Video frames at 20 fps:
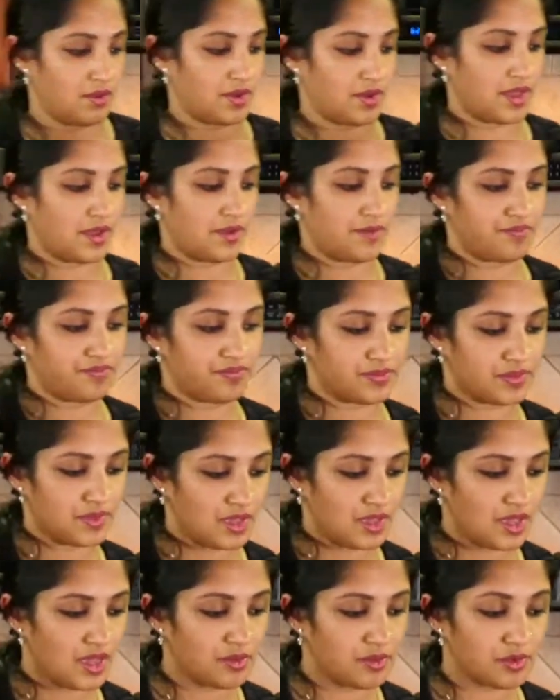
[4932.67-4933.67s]
Okay,
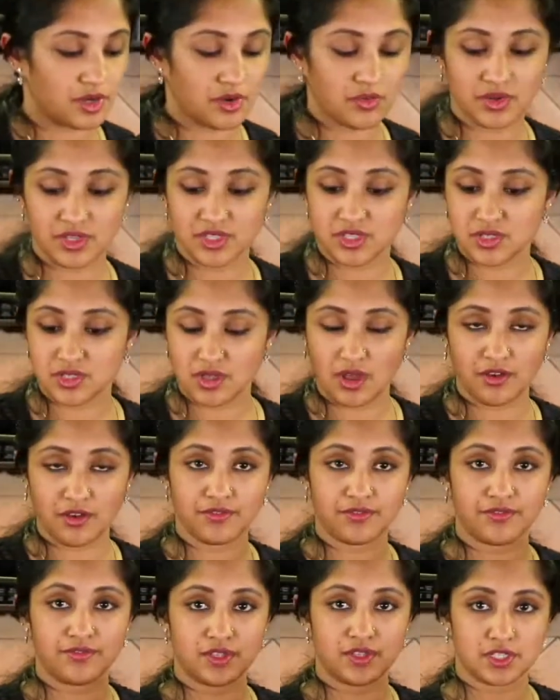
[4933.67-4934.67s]
I'm going to rinse
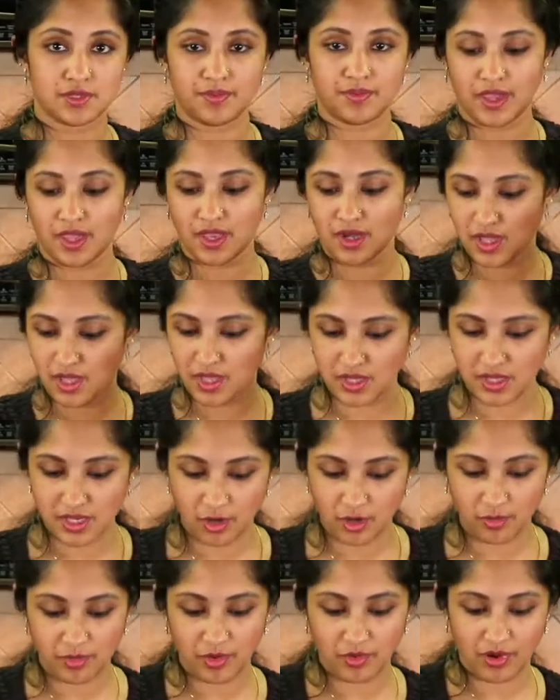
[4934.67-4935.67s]
off this pan and then
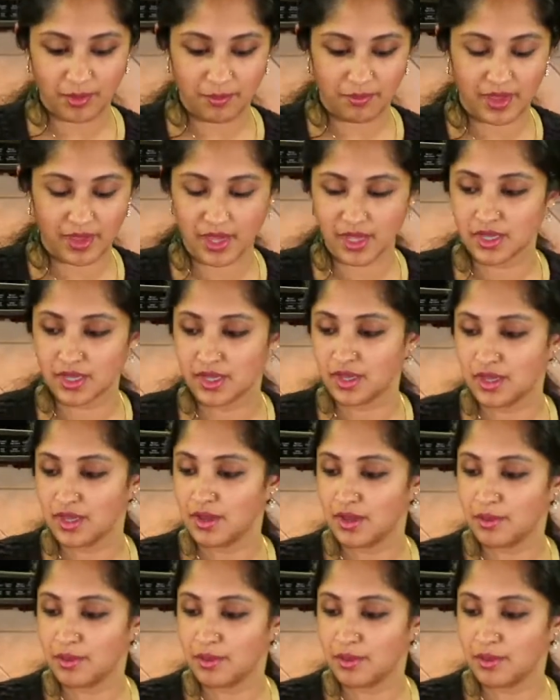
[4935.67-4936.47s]
I'll be right back.